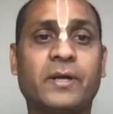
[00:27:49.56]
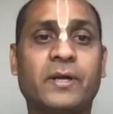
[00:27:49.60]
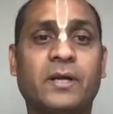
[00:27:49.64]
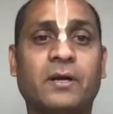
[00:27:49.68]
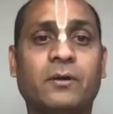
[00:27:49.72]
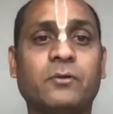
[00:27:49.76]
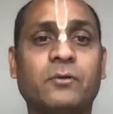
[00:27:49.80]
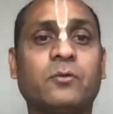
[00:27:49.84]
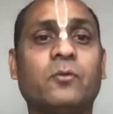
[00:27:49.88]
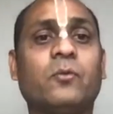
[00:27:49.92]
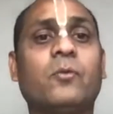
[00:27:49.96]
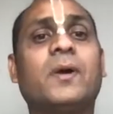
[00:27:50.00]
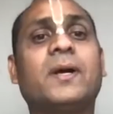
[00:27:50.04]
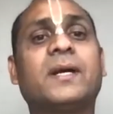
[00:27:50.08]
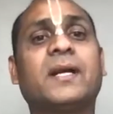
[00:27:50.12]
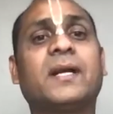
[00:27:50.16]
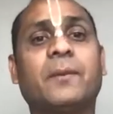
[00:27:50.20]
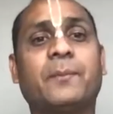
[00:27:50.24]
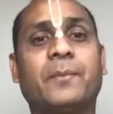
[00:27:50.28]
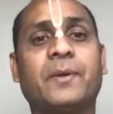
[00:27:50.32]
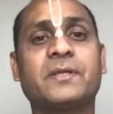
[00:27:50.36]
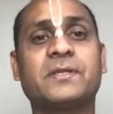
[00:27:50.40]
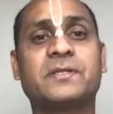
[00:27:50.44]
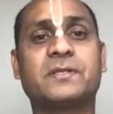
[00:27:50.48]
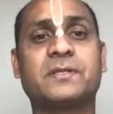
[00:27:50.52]
around, what
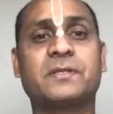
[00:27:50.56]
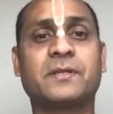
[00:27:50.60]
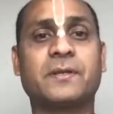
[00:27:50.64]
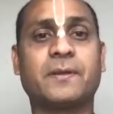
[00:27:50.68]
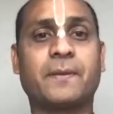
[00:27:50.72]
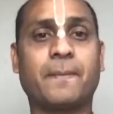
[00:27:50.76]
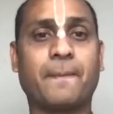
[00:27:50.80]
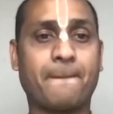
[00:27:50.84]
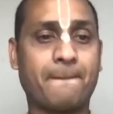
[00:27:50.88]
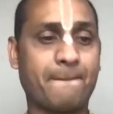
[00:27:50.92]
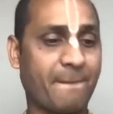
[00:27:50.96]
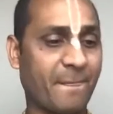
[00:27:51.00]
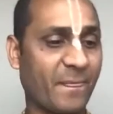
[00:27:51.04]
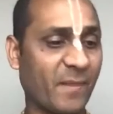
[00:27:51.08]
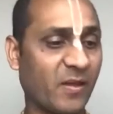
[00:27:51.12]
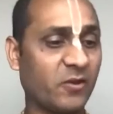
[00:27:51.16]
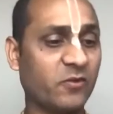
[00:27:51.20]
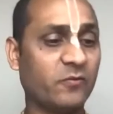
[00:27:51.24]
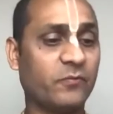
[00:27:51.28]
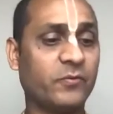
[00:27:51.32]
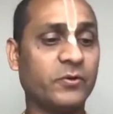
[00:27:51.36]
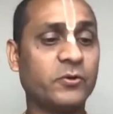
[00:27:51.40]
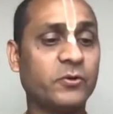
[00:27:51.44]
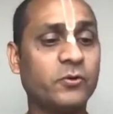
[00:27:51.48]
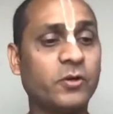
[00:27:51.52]
happens
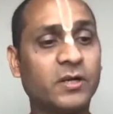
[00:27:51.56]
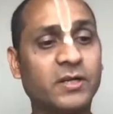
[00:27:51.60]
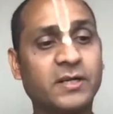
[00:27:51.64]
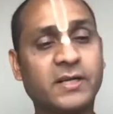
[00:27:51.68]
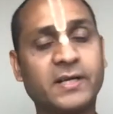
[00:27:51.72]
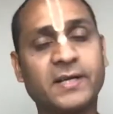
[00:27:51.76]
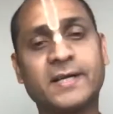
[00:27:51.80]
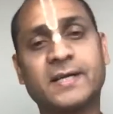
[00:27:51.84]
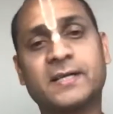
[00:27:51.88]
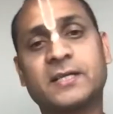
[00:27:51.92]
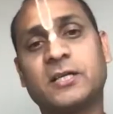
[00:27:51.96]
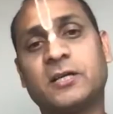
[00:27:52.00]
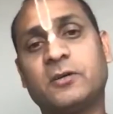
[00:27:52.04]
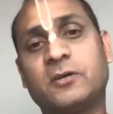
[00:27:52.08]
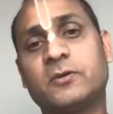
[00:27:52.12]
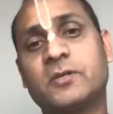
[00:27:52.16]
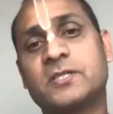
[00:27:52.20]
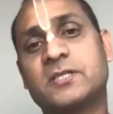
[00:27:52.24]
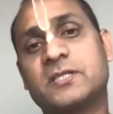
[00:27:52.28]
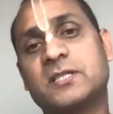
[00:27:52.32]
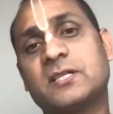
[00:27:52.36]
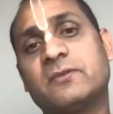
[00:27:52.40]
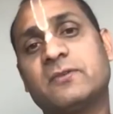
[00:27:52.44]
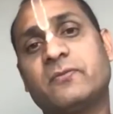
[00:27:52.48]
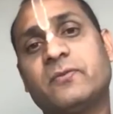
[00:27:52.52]
if we do not connect
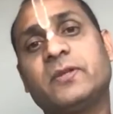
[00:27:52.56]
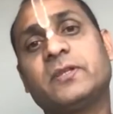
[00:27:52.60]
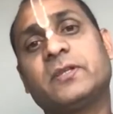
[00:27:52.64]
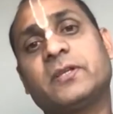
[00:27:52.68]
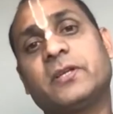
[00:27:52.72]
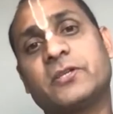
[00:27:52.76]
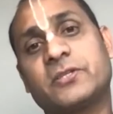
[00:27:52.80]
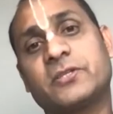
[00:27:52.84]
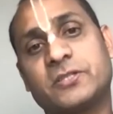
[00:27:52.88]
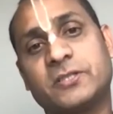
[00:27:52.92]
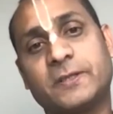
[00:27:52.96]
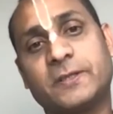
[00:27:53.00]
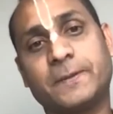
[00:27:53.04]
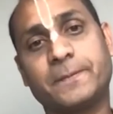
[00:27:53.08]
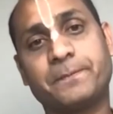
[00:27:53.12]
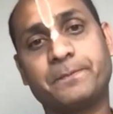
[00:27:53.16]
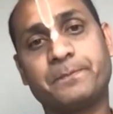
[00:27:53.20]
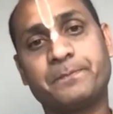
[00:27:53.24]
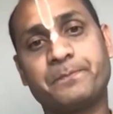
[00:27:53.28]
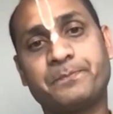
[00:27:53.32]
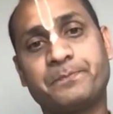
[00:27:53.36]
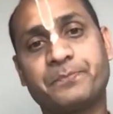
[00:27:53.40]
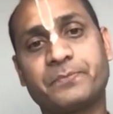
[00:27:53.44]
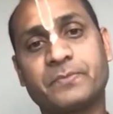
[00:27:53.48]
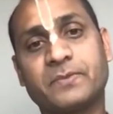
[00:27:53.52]
ourselves with Krishna.
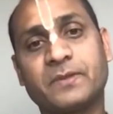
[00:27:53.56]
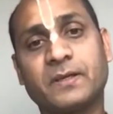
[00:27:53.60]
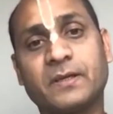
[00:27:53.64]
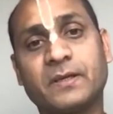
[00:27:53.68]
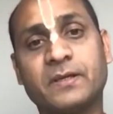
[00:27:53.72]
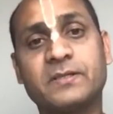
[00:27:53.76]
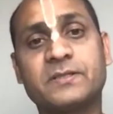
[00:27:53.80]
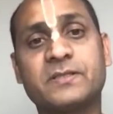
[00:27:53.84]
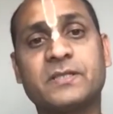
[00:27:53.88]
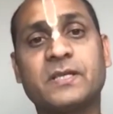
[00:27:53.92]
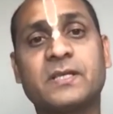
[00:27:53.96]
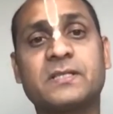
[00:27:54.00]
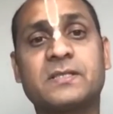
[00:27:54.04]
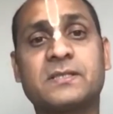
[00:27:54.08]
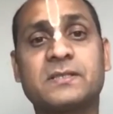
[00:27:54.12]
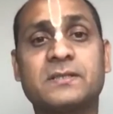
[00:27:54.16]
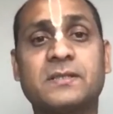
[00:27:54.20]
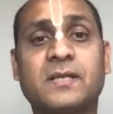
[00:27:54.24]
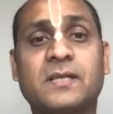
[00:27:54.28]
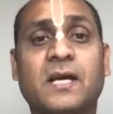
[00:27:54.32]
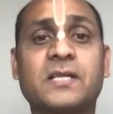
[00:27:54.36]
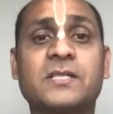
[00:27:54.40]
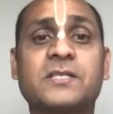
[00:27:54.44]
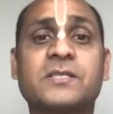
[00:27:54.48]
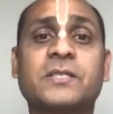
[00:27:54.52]
He says,
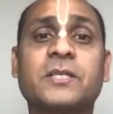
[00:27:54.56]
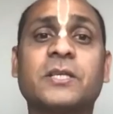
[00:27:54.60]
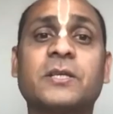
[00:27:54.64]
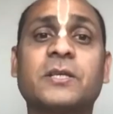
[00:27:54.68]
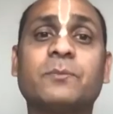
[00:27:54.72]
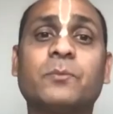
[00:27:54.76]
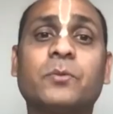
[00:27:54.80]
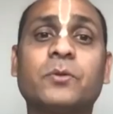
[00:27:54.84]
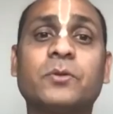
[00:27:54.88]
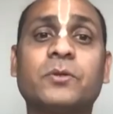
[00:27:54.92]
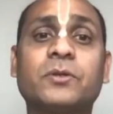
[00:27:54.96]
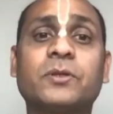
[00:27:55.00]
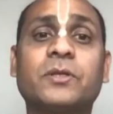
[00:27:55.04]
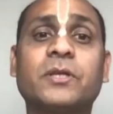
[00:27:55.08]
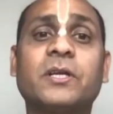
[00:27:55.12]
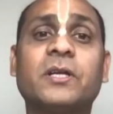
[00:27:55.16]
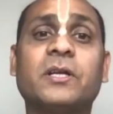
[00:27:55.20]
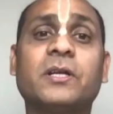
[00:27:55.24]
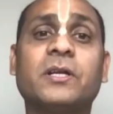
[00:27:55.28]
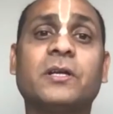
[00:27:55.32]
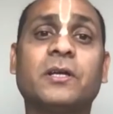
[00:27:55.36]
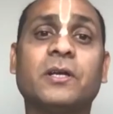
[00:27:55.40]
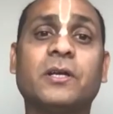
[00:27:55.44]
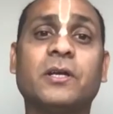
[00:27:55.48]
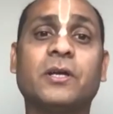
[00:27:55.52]
nasti
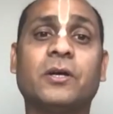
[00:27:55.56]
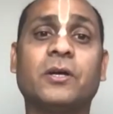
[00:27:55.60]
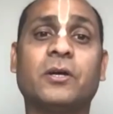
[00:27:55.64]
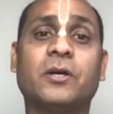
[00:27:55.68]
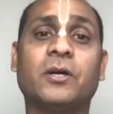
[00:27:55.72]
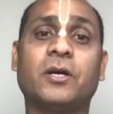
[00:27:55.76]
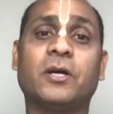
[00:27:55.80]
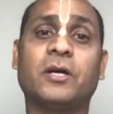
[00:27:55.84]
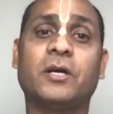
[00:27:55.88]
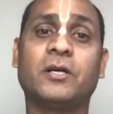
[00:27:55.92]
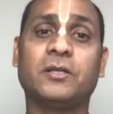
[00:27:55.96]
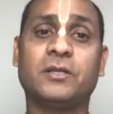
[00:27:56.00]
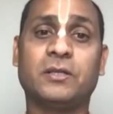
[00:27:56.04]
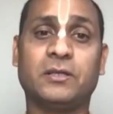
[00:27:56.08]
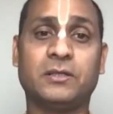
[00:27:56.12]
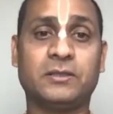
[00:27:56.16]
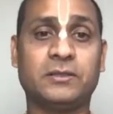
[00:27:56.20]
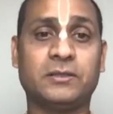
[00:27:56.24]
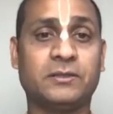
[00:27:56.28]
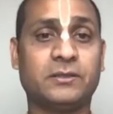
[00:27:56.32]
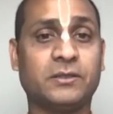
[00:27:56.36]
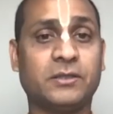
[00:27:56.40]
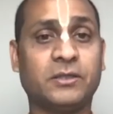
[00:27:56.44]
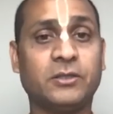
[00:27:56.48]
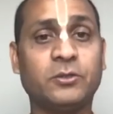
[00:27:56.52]
buddhir
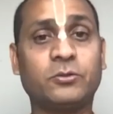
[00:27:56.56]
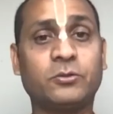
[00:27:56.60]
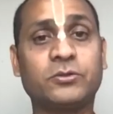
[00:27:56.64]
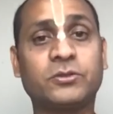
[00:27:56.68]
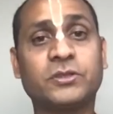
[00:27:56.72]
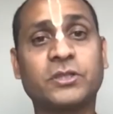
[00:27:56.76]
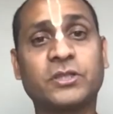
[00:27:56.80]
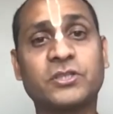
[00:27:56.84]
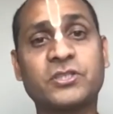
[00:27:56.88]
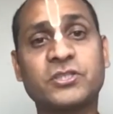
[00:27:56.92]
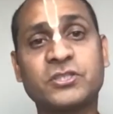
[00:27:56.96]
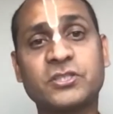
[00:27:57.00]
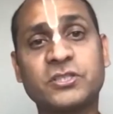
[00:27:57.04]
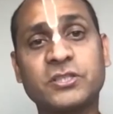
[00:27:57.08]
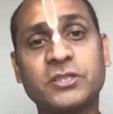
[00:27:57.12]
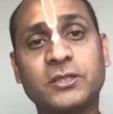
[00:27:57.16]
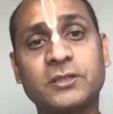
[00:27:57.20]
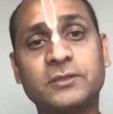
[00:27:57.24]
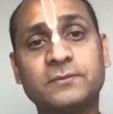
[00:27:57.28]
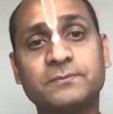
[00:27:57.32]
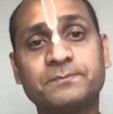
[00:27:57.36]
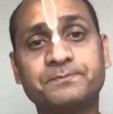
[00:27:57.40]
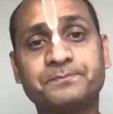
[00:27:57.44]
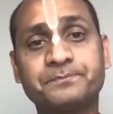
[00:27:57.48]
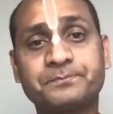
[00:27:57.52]

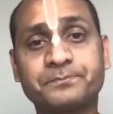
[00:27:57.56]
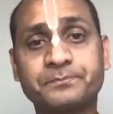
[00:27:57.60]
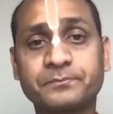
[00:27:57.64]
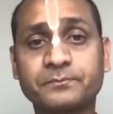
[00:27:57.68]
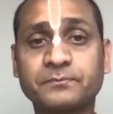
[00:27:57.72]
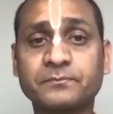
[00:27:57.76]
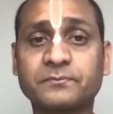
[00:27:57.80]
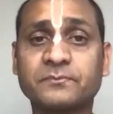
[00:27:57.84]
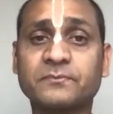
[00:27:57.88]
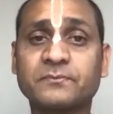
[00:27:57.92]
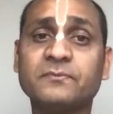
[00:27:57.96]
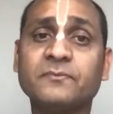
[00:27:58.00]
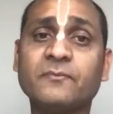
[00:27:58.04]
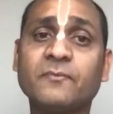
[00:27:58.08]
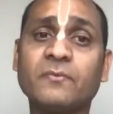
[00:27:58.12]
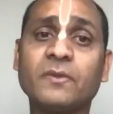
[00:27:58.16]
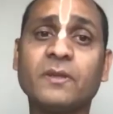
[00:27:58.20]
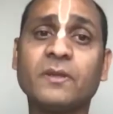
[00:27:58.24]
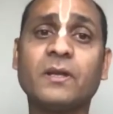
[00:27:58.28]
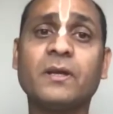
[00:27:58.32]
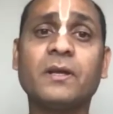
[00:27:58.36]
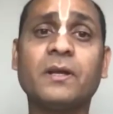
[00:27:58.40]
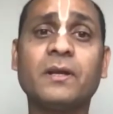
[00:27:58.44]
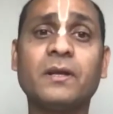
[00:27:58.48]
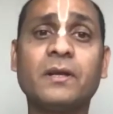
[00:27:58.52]
ayuktasya
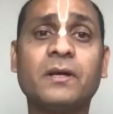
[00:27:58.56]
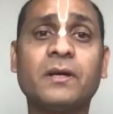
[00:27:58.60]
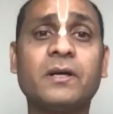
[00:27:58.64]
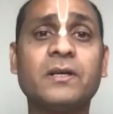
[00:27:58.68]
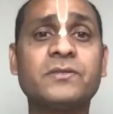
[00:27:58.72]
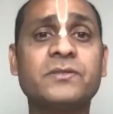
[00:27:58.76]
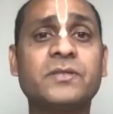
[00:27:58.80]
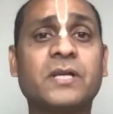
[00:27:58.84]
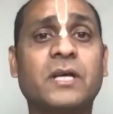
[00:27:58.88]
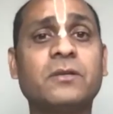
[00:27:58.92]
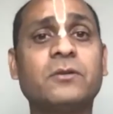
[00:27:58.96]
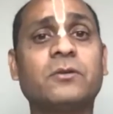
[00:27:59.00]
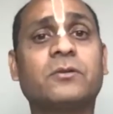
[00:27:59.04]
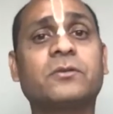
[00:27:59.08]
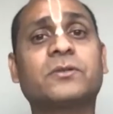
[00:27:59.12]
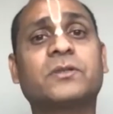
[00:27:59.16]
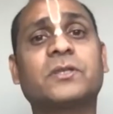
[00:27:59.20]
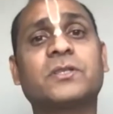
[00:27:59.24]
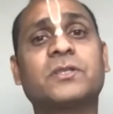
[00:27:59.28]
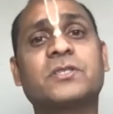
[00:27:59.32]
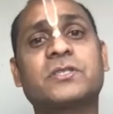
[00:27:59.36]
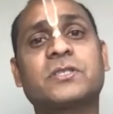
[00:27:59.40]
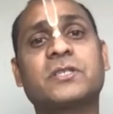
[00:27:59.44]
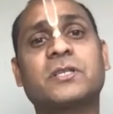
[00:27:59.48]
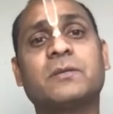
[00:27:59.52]
na cha
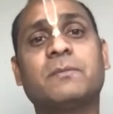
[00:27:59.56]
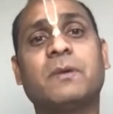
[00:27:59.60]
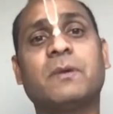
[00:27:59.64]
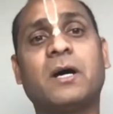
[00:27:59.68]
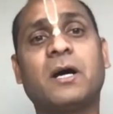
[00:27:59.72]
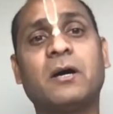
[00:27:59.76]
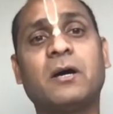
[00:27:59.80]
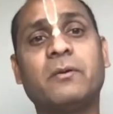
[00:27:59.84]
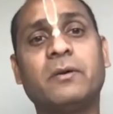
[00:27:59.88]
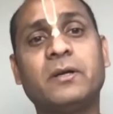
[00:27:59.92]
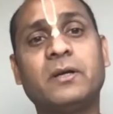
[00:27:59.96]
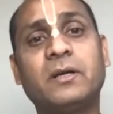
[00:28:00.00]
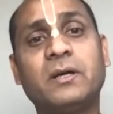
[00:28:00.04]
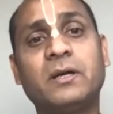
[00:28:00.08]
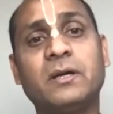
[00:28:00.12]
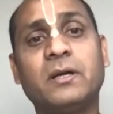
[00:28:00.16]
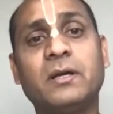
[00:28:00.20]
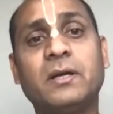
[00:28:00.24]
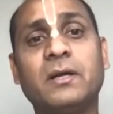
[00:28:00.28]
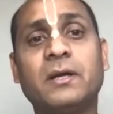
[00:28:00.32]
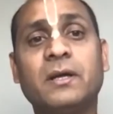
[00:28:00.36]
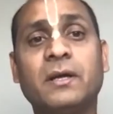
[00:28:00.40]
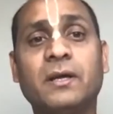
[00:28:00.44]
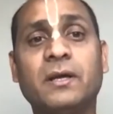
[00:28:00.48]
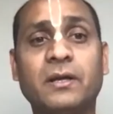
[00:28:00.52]
yuktasya bhavana
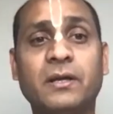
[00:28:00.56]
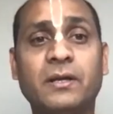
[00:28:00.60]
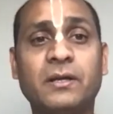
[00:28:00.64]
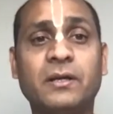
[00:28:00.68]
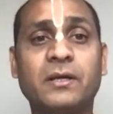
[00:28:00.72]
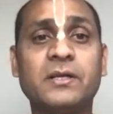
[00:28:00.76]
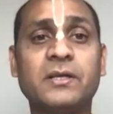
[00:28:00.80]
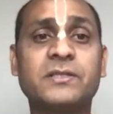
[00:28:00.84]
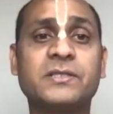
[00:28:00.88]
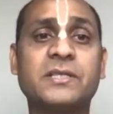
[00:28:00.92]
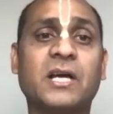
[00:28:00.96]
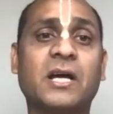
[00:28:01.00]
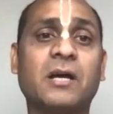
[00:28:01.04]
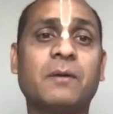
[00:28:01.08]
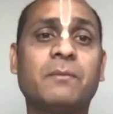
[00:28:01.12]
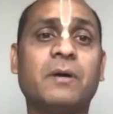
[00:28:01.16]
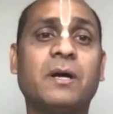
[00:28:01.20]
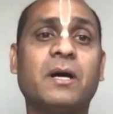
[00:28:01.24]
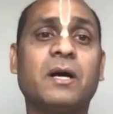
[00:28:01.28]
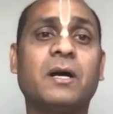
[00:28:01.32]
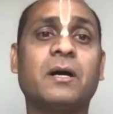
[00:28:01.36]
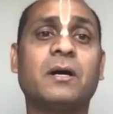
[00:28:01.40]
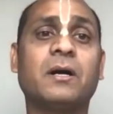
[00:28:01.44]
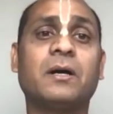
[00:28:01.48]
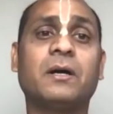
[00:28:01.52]
na cha
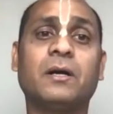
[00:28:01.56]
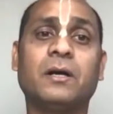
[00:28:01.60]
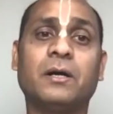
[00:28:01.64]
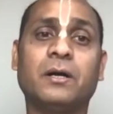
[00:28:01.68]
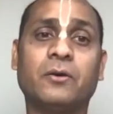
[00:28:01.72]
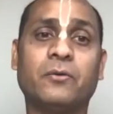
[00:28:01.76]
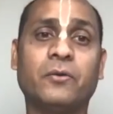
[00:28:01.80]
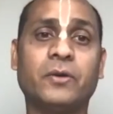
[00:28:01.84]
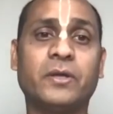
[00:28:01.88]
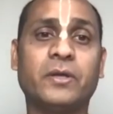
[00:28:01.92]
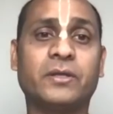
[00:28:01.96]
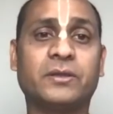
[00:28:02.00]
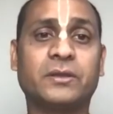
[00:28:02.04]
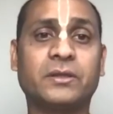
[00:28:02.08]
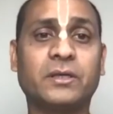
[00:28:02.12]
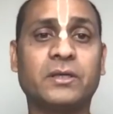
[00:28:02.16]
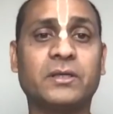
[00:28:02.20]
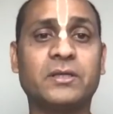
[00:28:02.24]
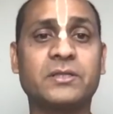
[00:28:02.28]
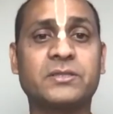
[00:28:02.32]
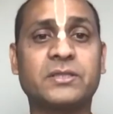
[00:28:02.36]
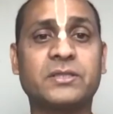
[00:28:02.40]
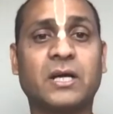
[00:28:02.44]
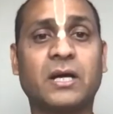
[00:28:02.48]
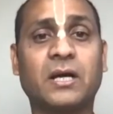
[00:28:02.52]
bha
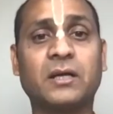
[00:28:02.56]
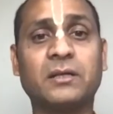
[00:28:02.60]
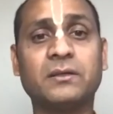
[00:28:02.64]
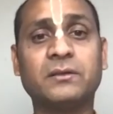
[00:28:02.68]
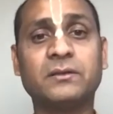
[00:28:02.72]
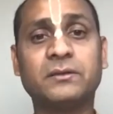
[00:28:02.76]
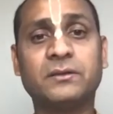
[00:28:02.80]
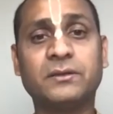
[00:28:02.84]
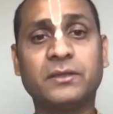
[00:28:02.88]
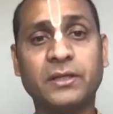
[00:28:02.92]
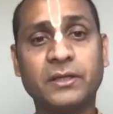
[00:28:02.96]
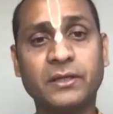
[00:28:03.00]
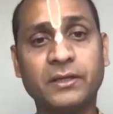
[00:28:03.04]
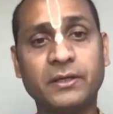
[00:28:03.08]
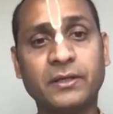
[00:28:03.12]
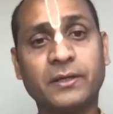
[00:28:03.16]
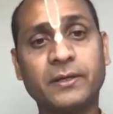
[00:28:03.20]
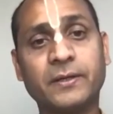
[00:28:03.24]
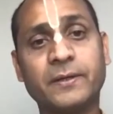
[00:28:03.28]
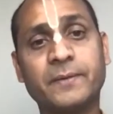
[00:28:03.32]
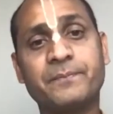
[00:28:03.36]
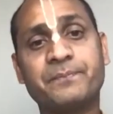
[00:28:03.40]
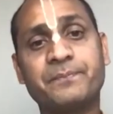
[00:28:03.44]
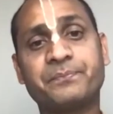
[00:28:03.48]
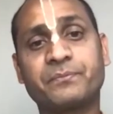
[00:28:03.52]
vayatah
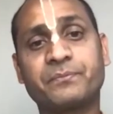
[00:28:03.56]
shantir